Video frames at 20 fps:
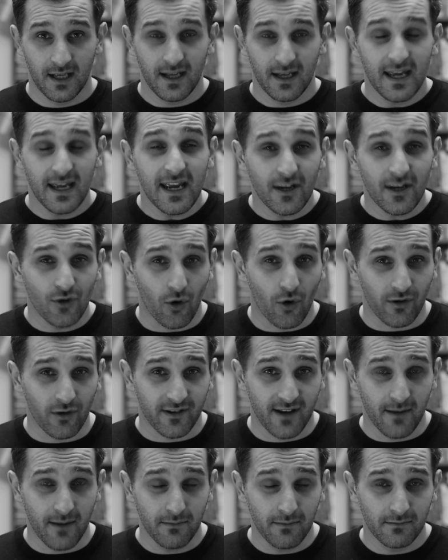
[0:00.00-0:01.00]
He ignores
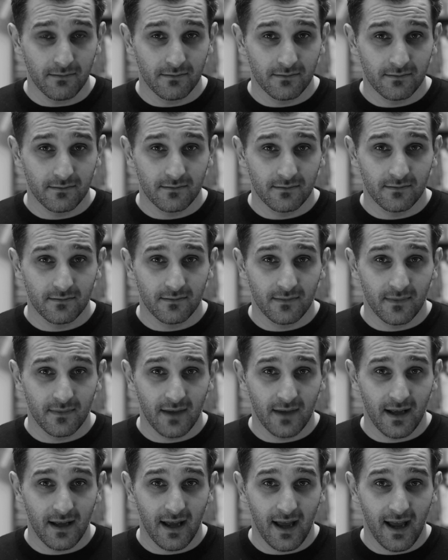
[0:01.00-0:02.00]
them,
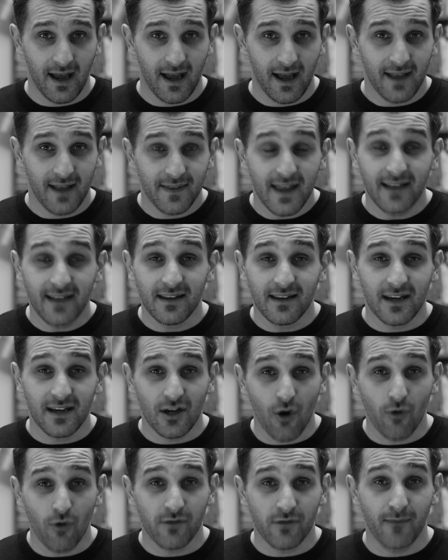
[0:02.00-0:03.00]
and then he
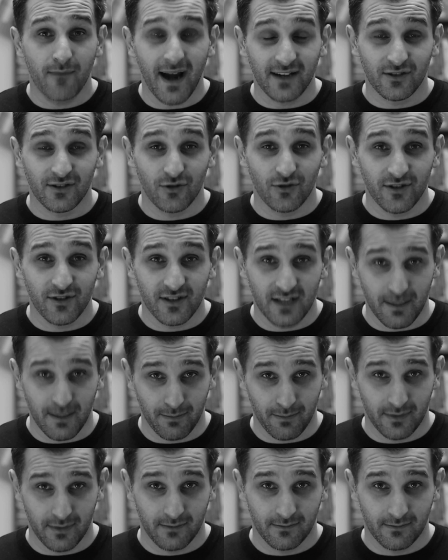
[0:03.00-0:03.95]
goes back to sleep.